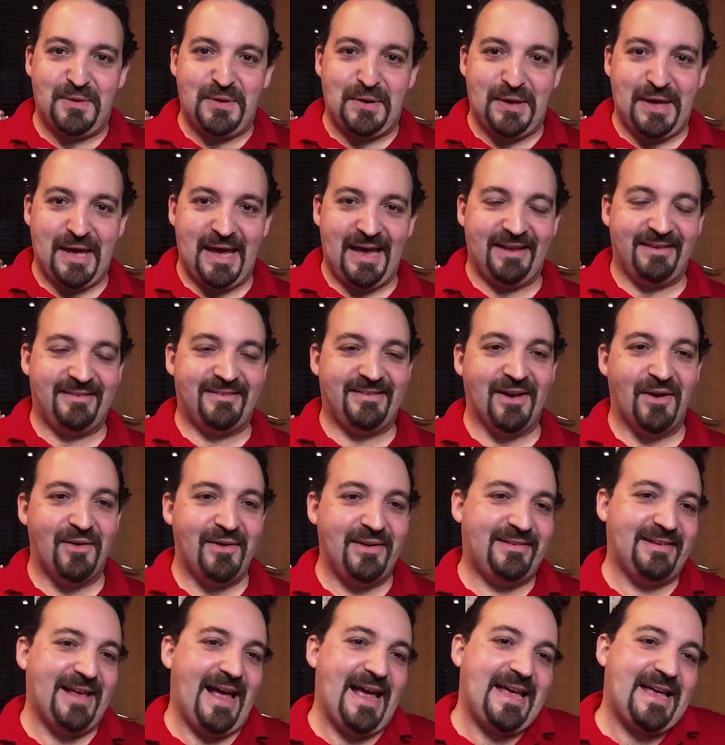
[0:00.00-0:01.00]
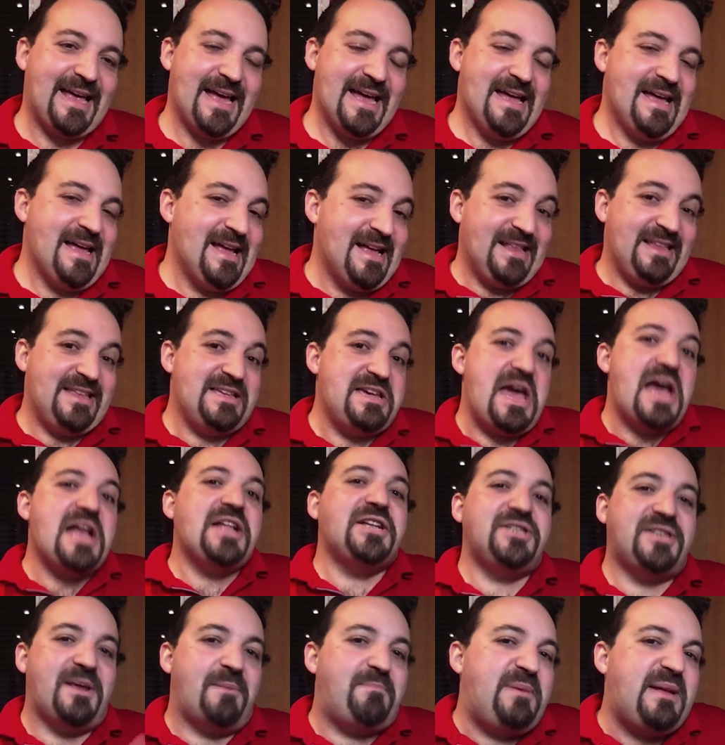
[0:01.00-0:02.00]
Okay, so it's like the
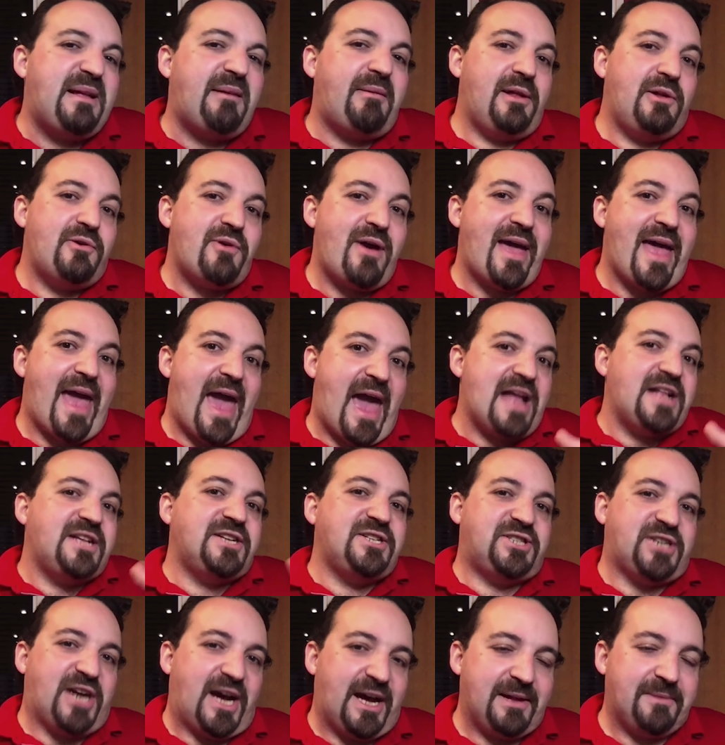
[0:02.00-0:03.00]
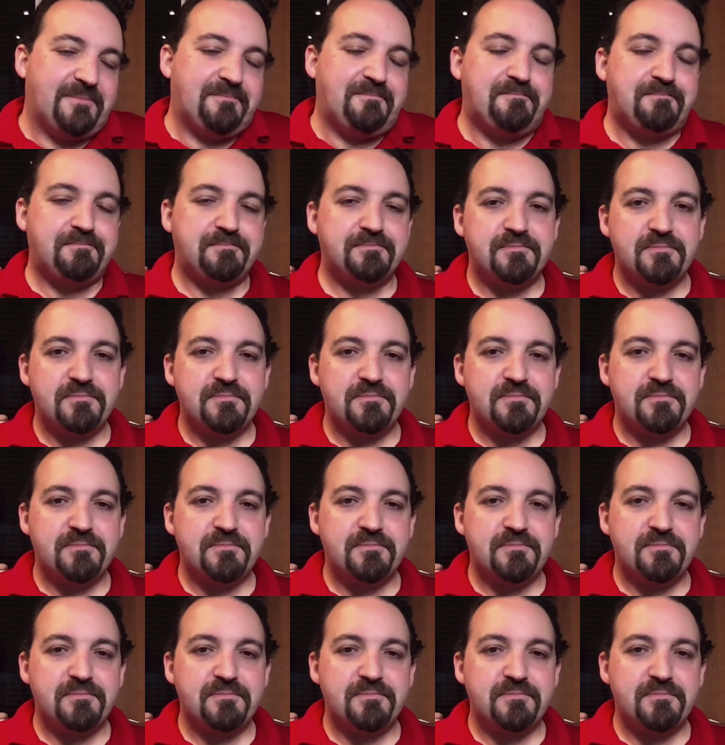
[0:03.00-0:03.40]
PWA engine,